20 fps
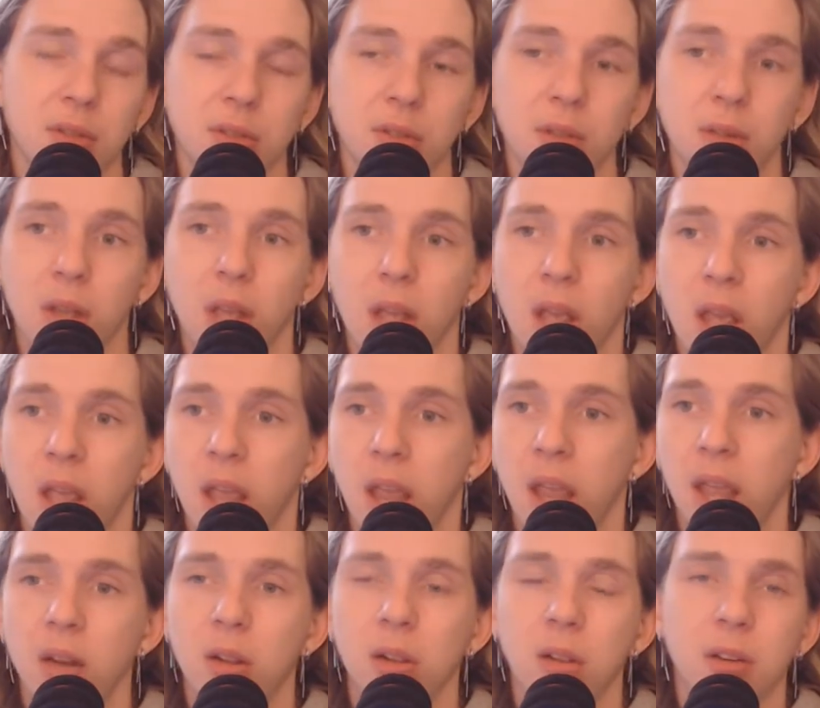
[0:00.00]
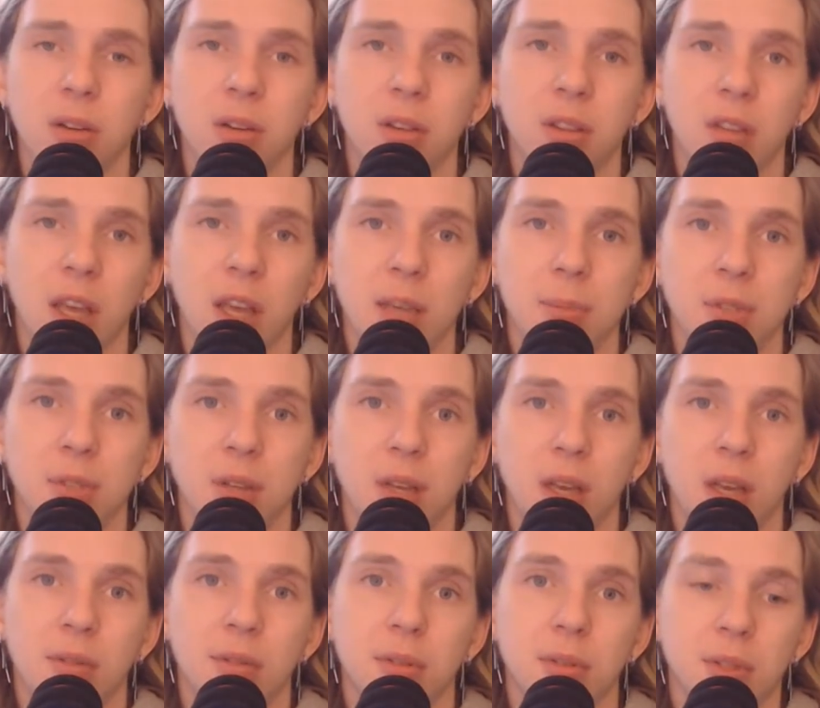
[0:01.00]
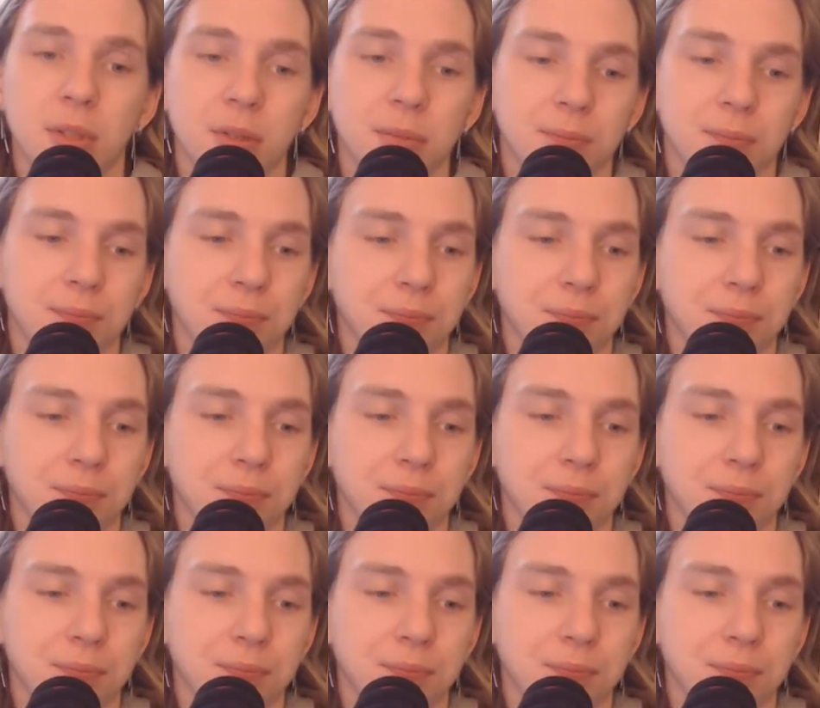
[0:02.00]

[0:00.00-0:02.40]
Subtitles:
So, and a lot of the games I have on it